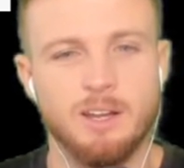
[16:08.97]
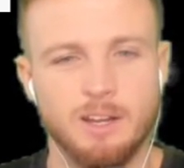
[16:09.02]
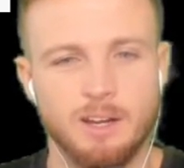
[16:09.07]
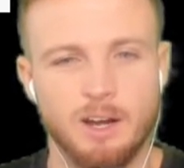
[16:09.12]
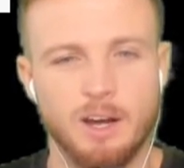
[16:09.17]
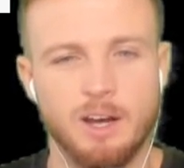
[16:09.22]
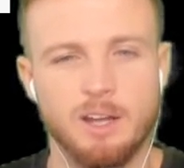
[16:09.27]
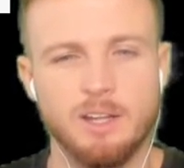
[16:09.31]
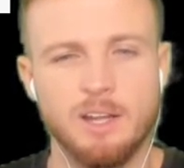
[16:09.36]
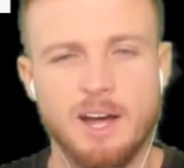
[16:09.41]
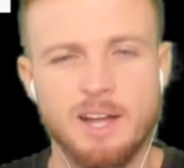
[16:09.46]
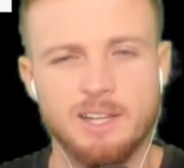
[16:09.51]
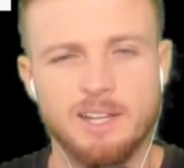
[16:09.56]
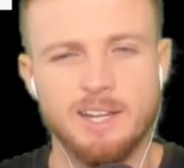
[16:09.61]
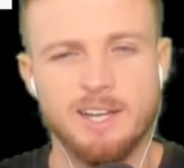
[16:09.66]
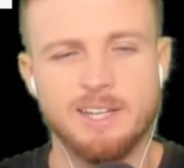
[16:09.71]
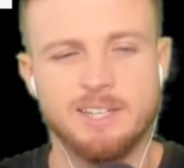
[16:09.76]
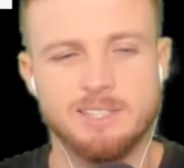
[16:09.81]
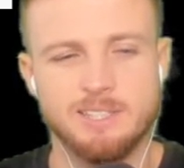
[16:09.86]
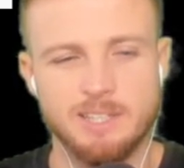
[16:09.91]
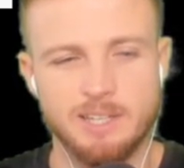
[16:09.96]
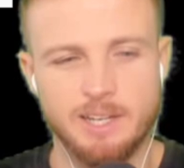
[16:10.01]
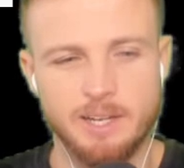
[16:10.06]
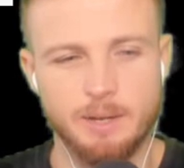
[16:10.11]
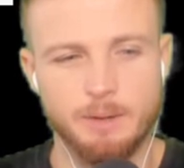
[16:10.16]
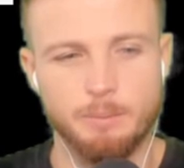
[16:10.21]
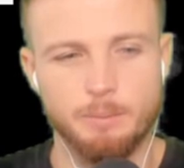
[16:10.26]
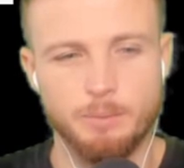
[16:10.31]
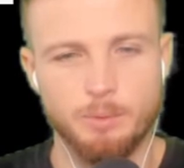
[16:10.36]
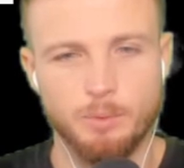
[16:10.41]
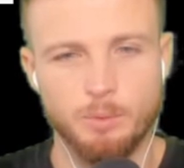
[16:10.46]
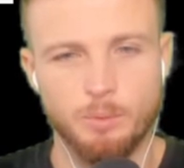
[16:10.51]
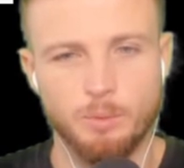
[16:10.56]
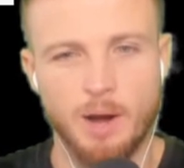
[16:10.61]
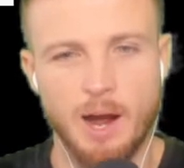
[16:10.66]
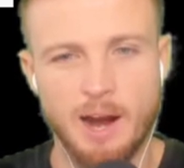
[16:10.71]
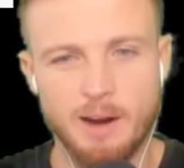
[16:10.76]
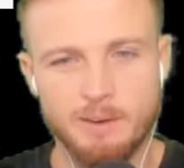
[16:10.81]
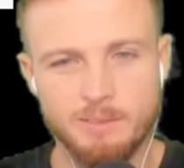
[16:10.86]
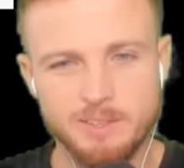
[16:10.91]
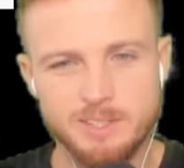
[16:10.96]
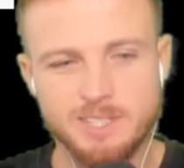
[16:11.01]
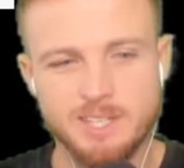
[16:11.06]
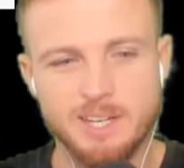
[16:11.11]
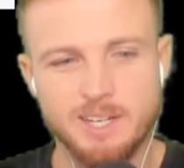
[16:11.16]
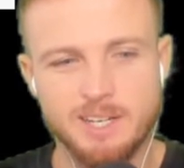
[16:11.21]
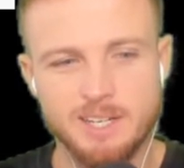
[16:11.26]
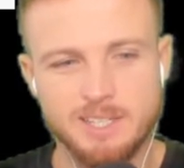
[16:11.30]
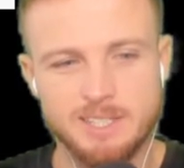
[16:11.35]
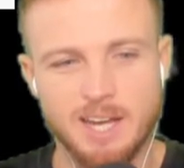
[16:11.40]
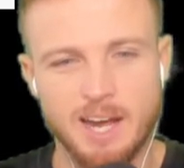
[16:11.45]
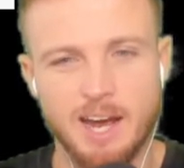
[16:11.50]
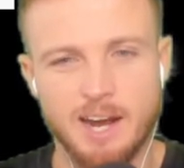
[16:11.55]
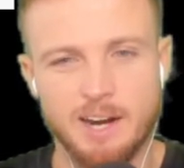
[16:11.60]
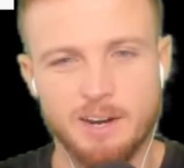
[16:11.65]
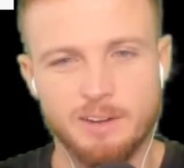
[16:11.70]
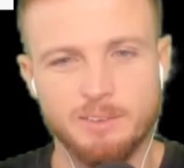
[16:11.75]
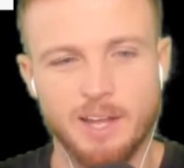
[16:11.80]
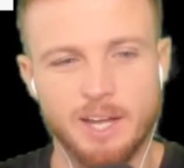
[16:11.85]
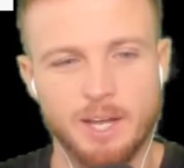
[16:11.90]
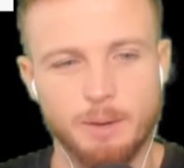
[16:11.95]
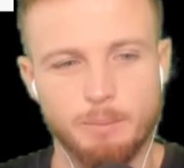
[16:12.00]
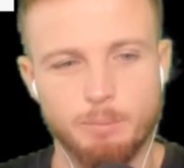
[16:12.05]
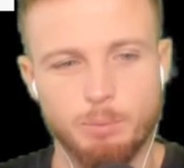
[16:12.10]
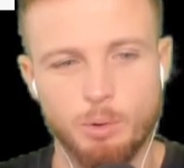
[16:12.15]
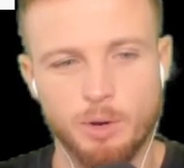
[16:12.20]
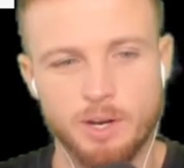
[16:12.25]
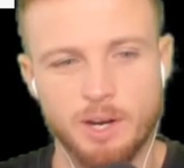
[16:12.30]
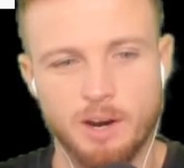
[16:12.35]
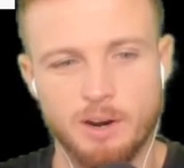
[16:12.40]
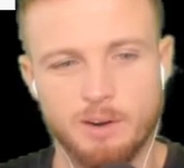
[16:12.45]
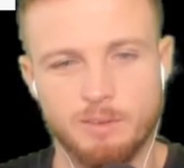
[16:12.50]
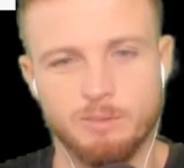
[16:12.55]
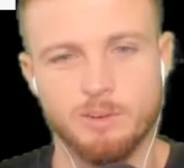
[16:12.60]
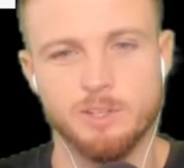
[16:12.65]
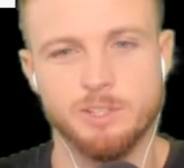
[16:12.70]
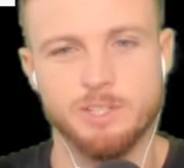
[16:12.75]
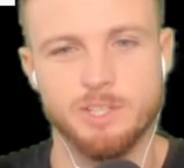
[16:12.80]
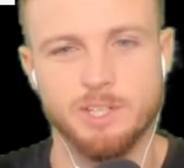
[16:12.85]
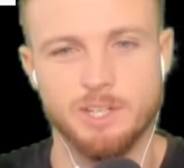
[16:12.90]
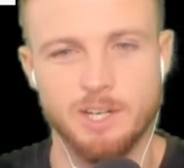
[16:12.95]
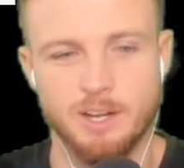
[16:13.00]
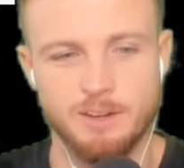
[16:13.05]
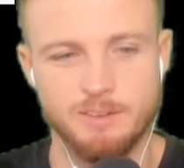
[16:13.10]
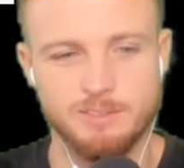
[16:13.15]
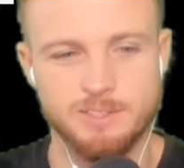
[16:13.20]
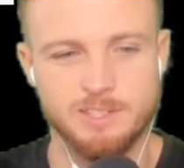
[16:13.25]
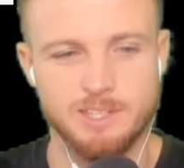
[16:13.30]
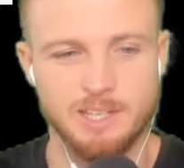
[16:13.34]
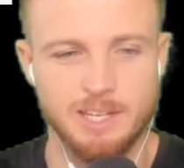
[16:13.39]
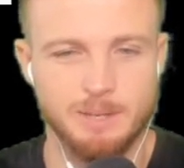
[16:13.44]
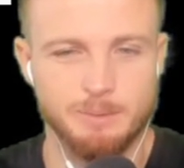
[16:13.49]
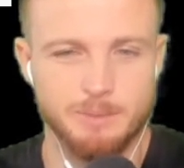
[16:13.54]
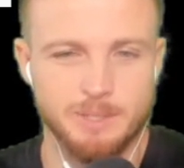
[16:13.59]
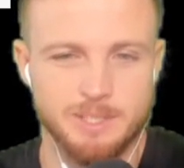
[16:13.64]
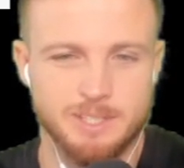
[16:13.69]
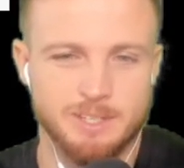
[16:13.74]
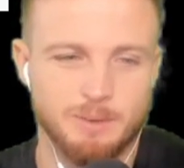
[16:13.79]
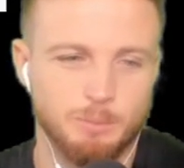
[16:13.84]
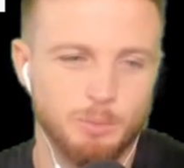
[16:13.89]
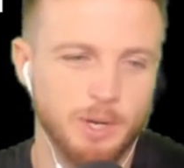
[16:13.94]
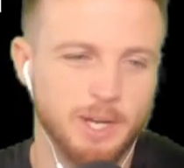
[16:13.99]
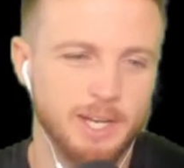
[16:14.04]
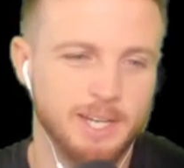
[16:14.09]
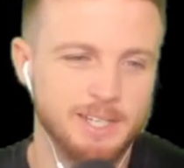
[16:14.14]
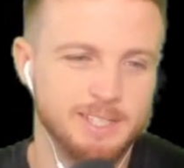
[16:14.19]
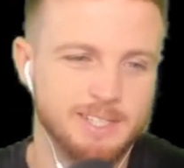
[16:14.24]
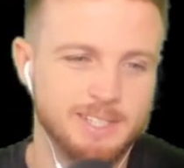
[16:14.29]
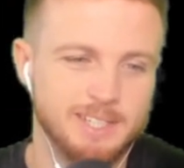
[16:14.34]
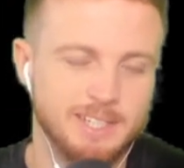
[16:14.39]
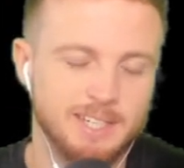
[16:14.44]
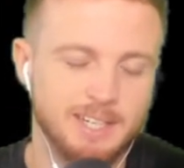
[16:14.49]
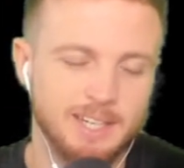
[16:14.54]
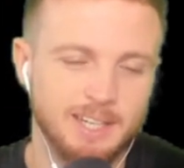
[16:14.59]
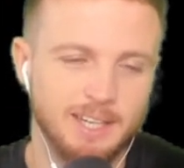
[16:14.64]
a lot like Slim, Iverson is kind of like a point guard version of Slim in some ways.